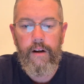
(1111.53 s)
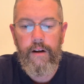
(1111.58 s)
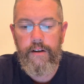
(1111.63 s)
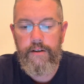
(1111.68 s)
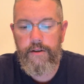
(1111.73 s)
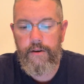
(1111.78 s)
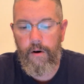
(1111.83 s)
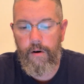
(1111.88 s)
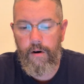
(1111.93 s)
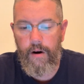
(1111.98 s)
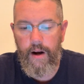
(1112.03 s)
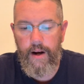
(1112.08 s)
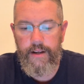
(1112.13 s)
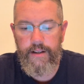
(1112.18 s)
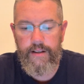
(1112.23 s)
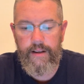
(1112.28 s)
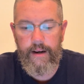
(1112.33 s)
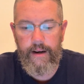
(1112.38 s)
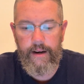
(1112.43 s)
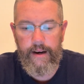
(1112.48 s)
start
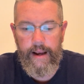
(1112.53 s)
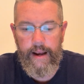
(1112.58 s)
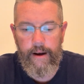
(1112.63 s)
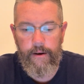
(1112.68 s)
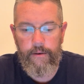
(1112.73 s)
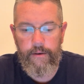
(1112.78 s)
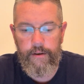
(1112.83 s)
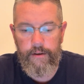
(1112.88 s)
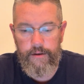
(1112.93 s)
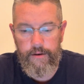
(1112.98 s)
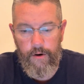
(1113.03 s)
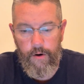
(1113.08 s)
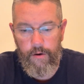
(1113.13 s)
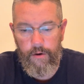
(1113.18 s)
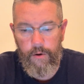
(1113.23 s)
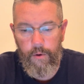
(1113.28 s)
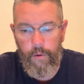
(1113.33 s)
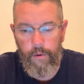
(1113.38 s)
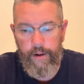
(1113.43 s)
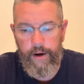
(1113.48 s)
icing it down to
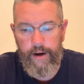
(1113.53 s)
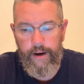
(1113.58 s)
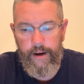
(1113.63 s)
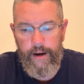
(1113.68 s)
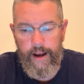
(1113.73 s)
start cooling it